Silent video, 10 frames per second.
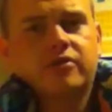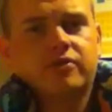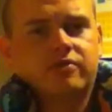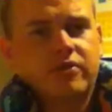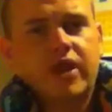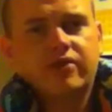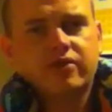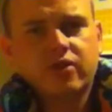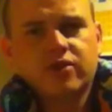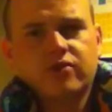sort of that
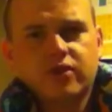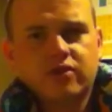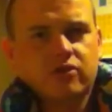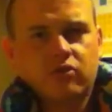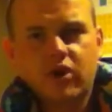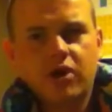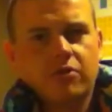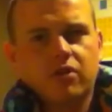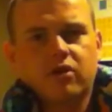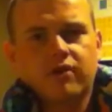size, where you can
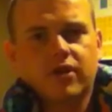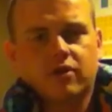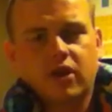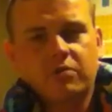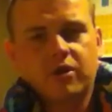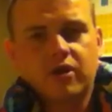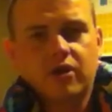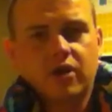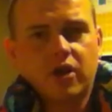cram a lot of other crap in it.